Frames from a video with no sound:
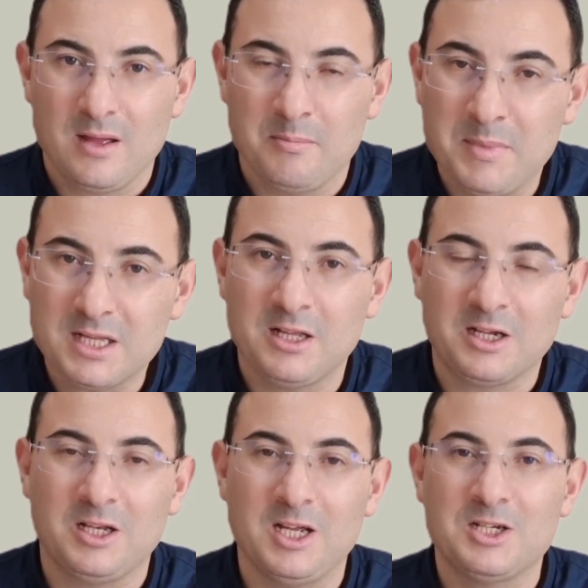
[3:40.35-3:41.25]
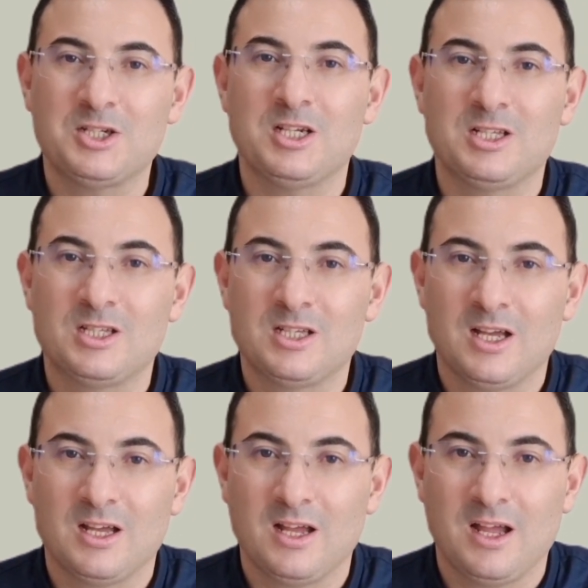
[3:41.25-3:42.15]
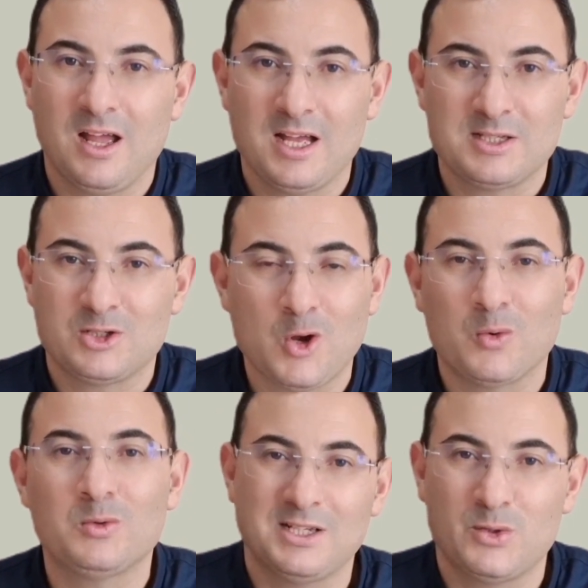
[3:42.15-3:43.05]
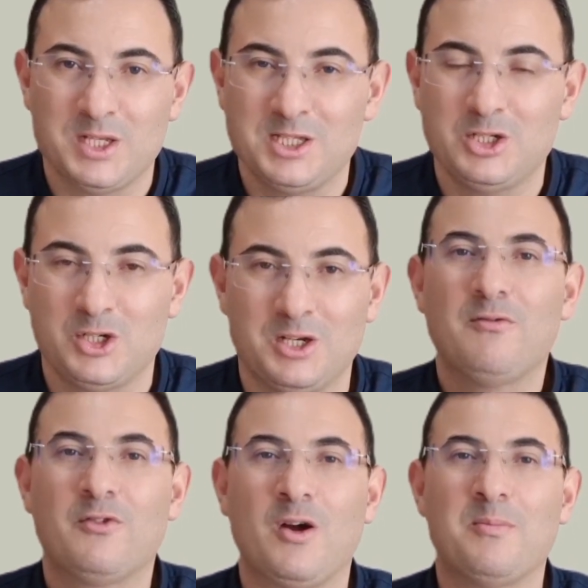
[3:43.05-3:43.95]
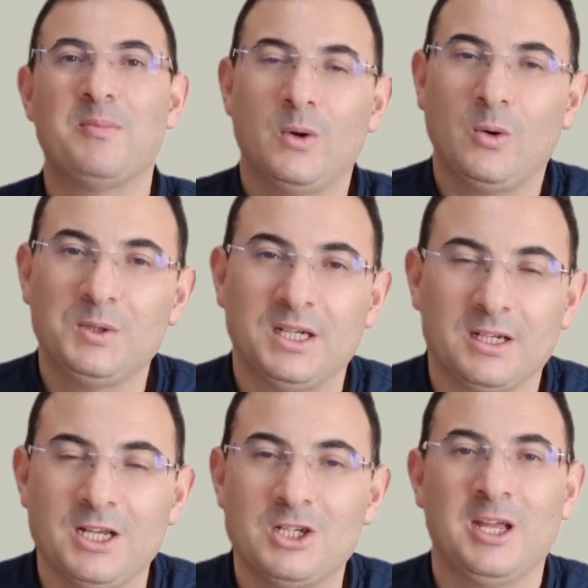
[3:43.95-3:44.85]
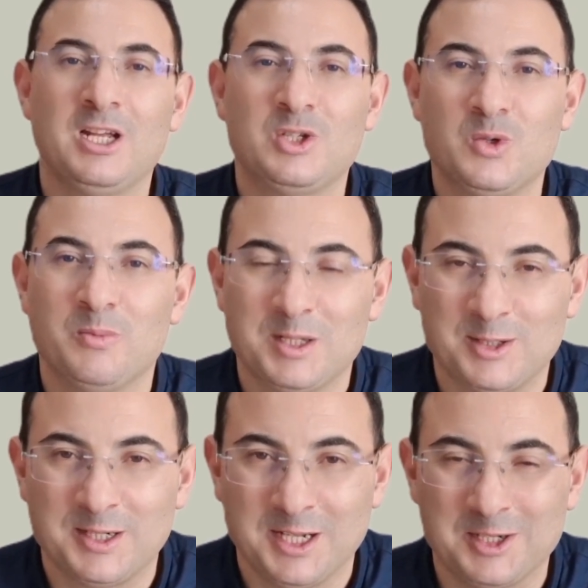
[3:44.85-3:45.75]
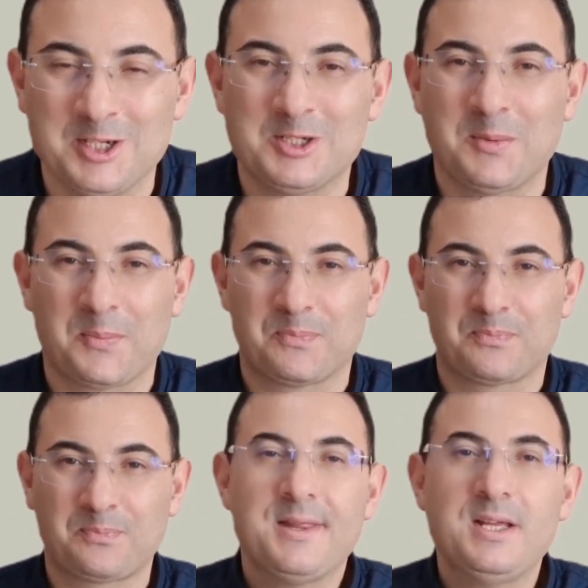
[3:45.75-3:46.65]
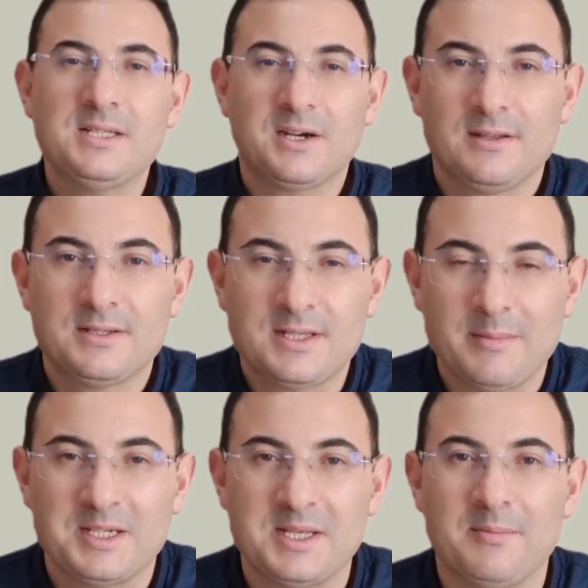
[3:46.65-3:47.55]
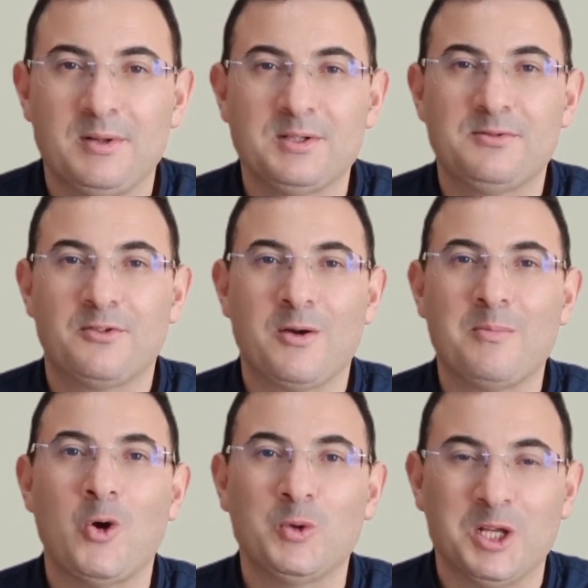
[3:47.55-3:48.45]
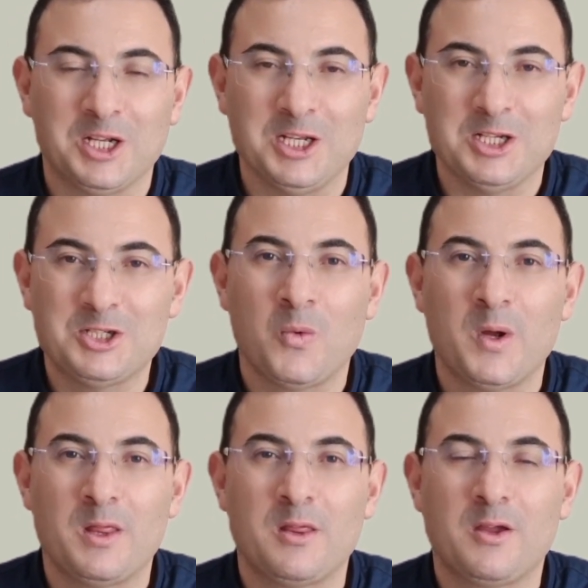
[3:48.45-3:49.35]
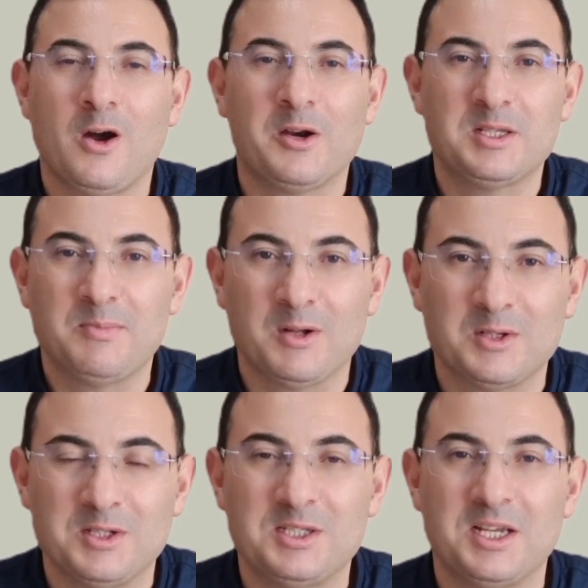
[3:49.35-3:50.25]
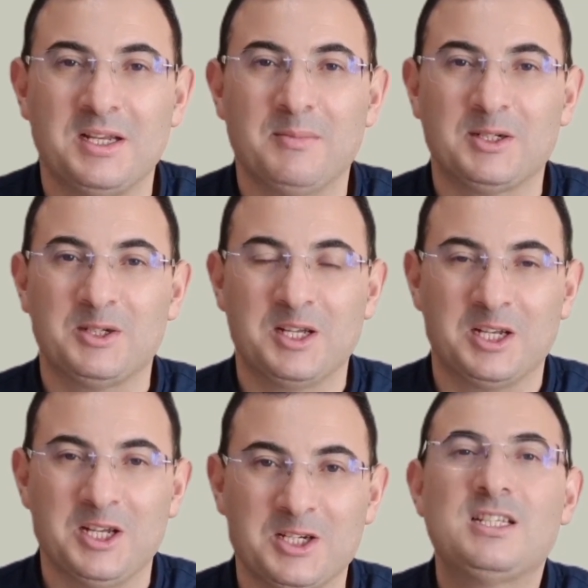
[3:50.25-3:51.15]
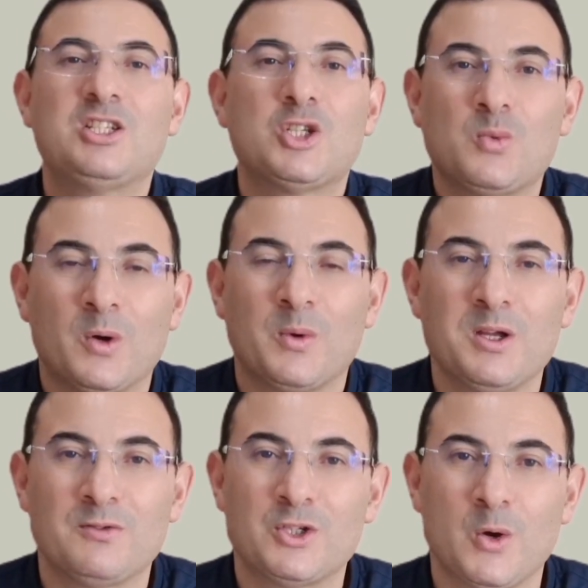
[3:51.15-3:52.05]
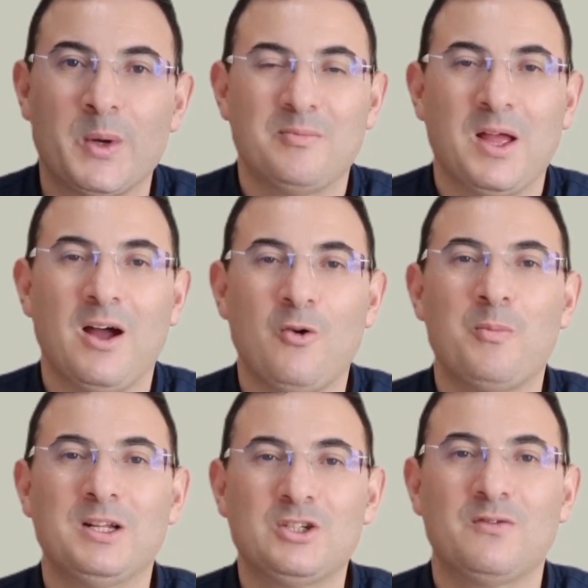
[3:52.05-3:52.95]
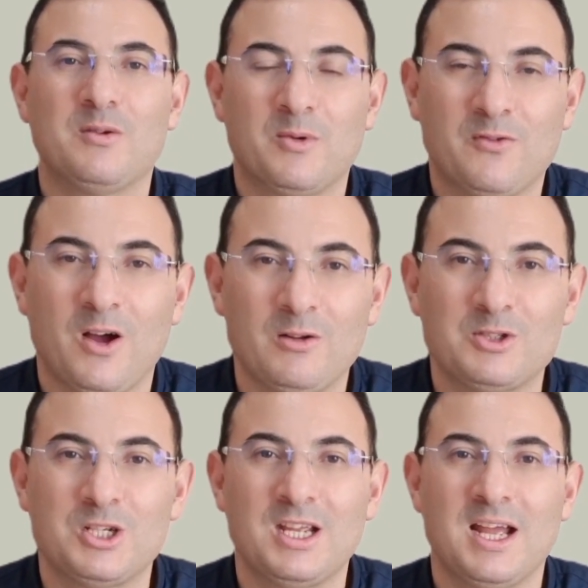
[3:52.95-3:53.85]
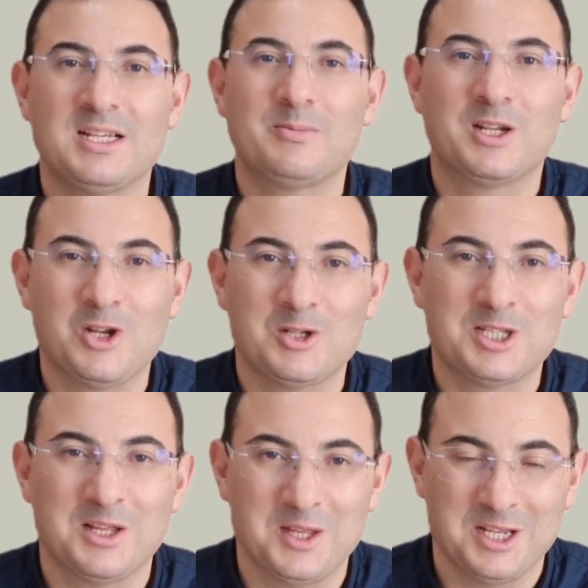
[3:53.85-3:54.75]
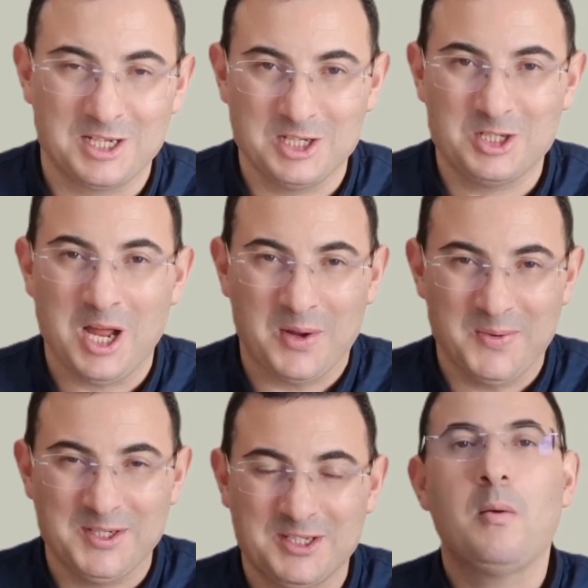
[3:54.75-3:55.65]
Middle English has shown the transition from Old English into modern English. These are some examples from Old English with correspondence in modern English. It's just one way of showing how much of the morphology has been lost in the English language.